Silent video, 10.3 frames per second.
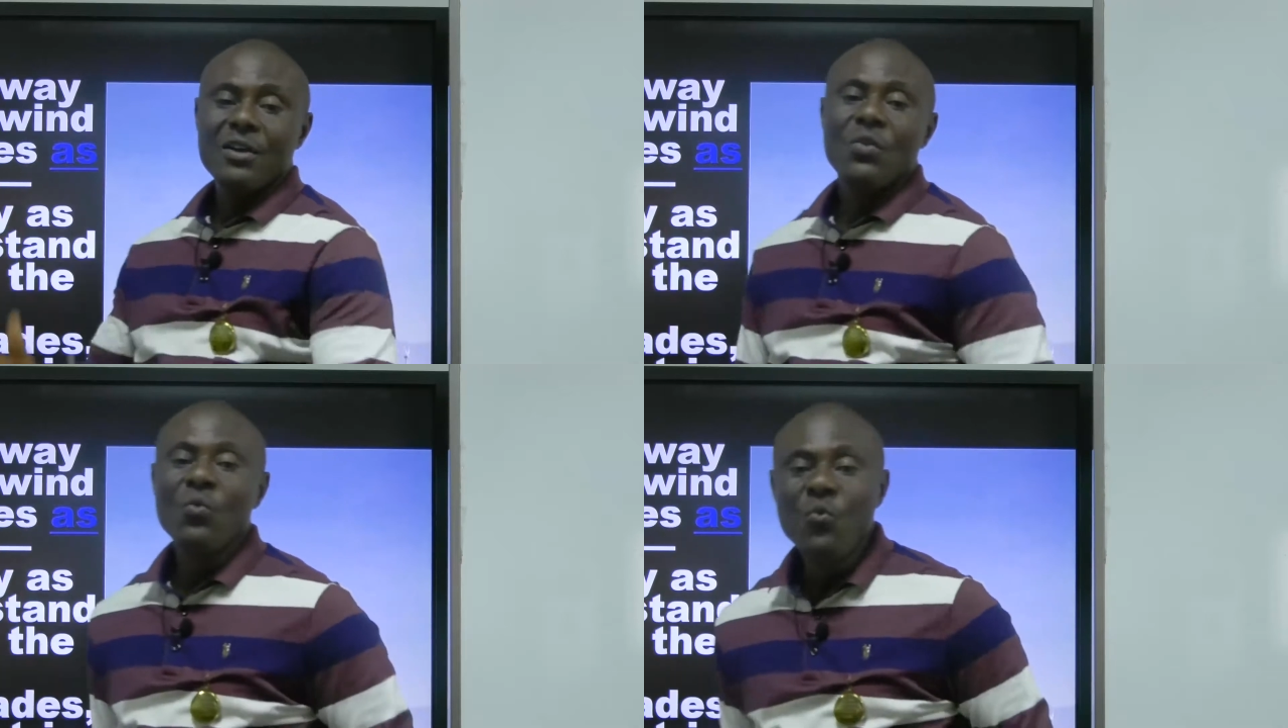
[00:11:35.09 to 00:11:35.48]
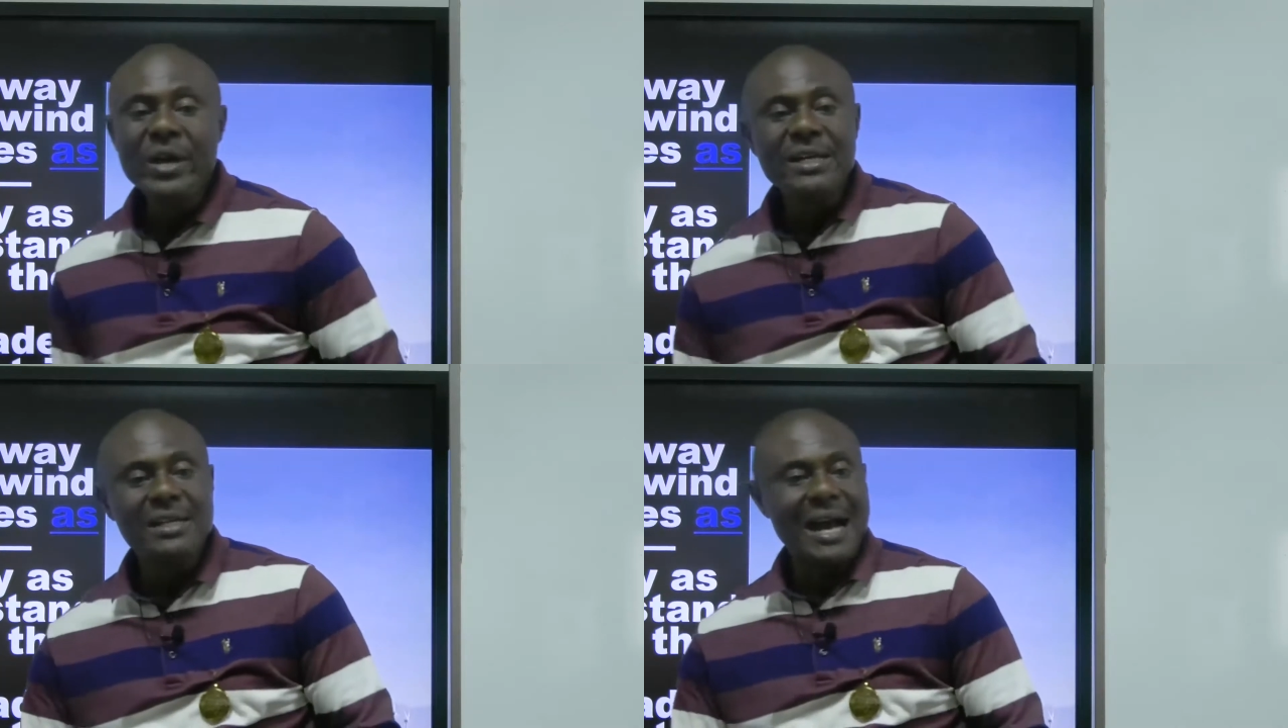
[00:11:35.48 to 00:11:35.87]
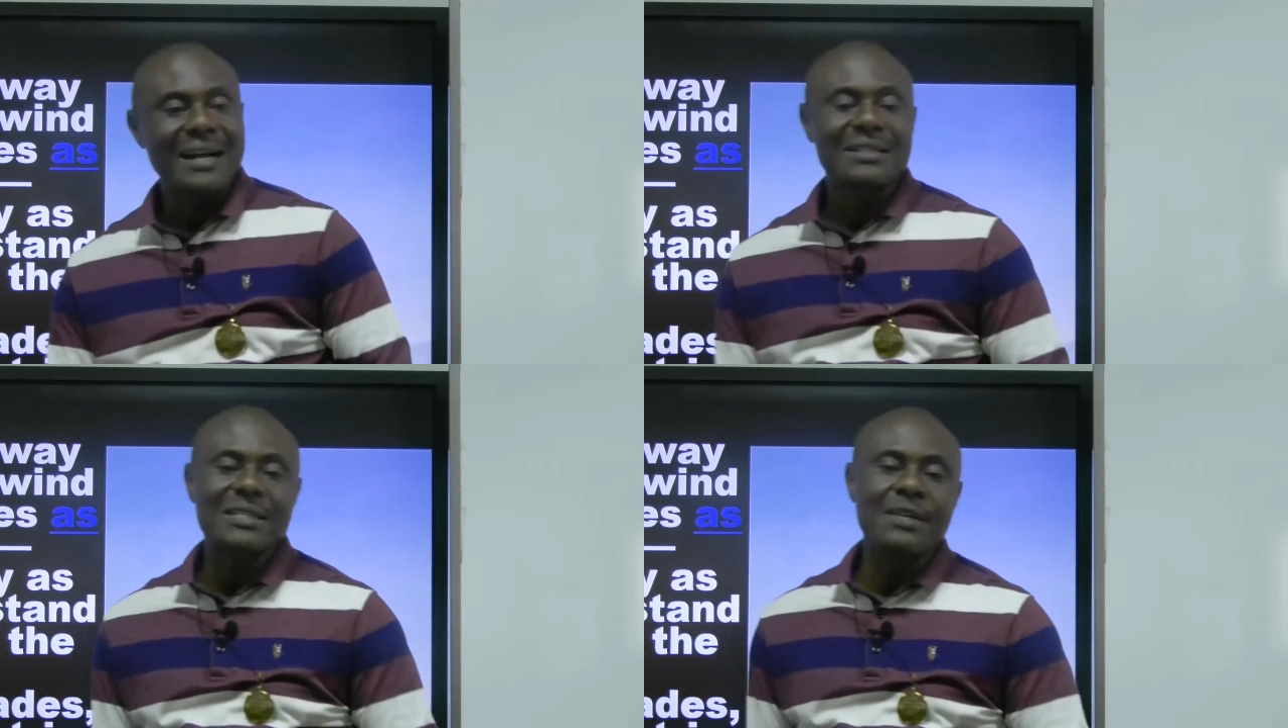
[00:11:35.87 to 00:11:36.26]
wind
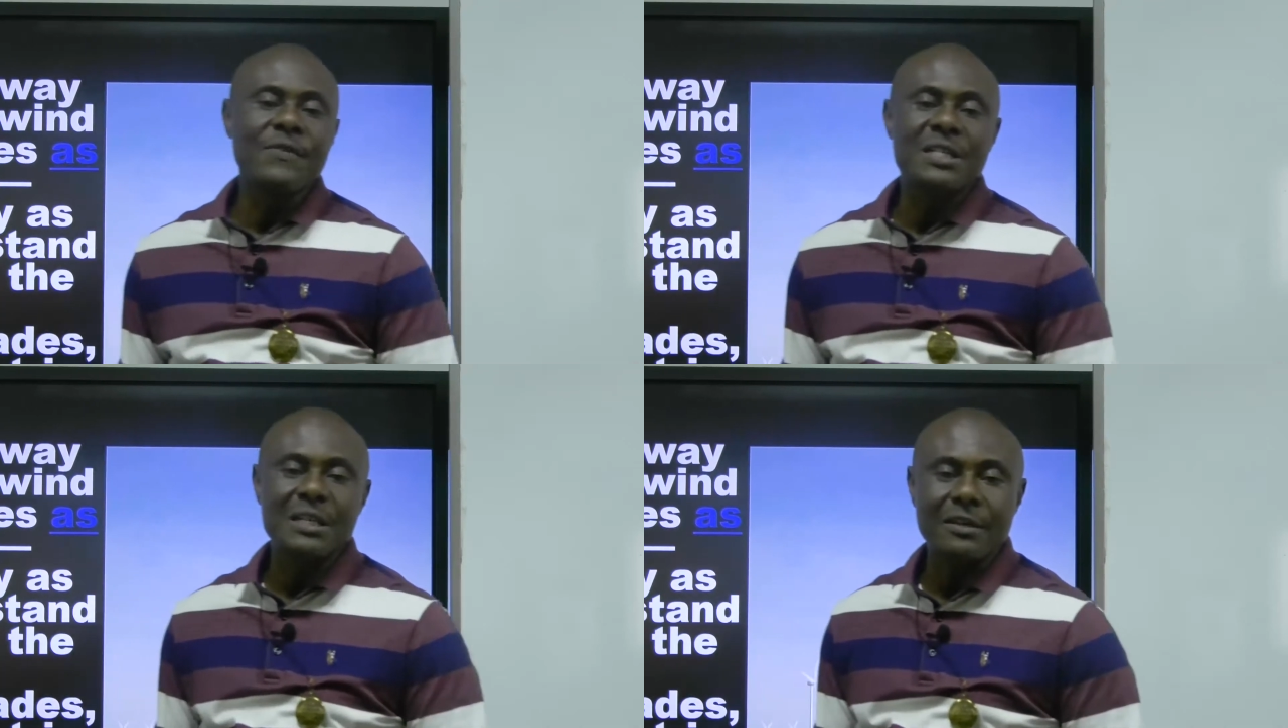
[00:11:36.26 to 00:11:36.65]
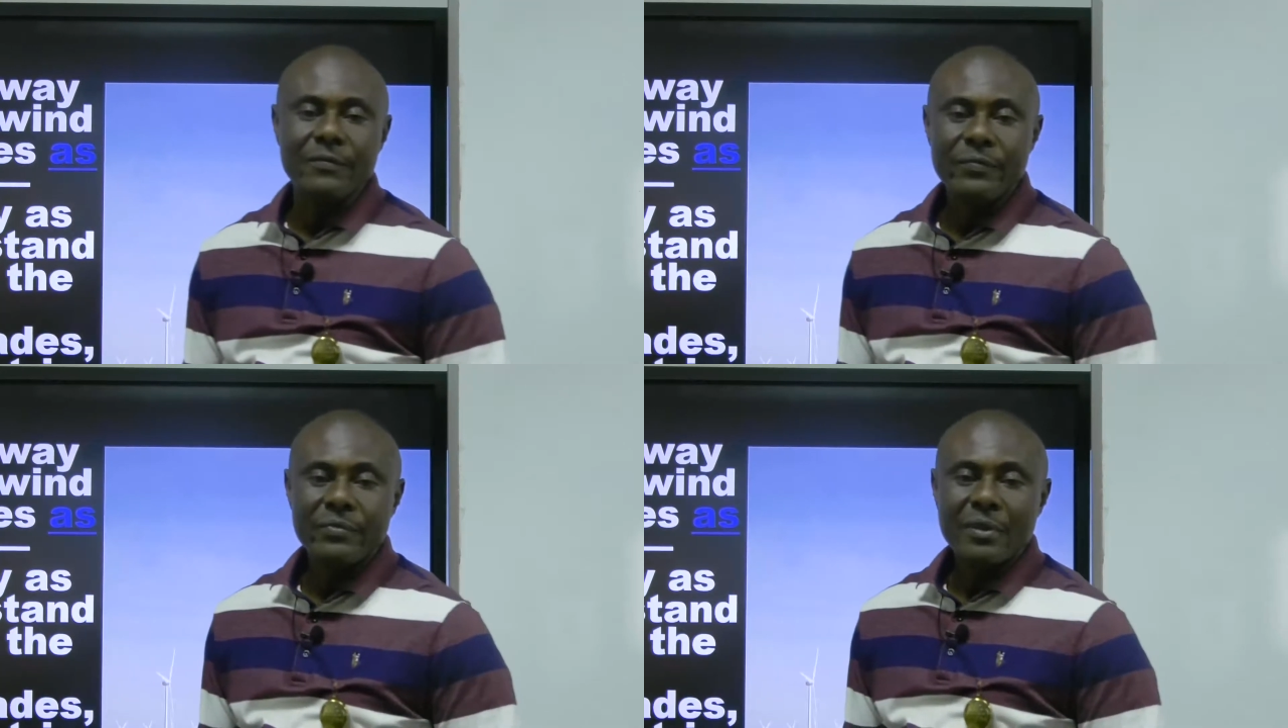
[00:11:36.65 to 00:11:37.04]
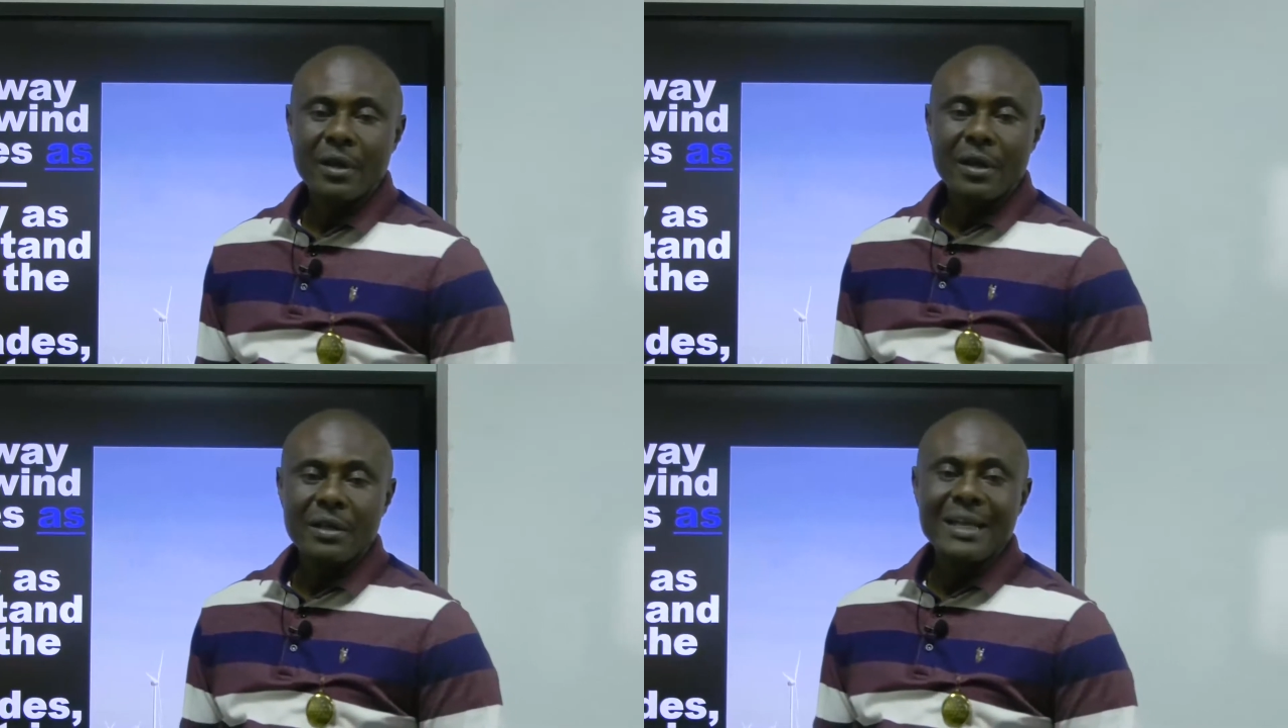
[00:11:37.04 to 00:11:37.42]
activity.
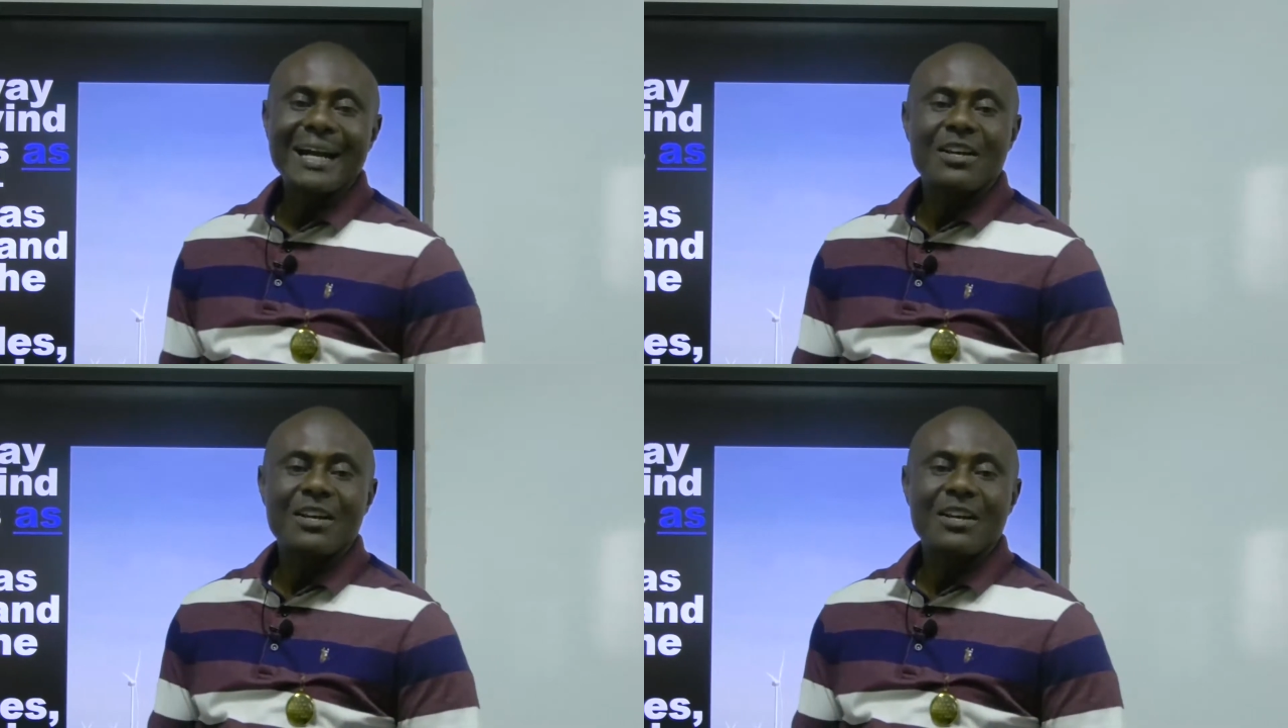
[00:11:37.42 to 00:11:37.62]
There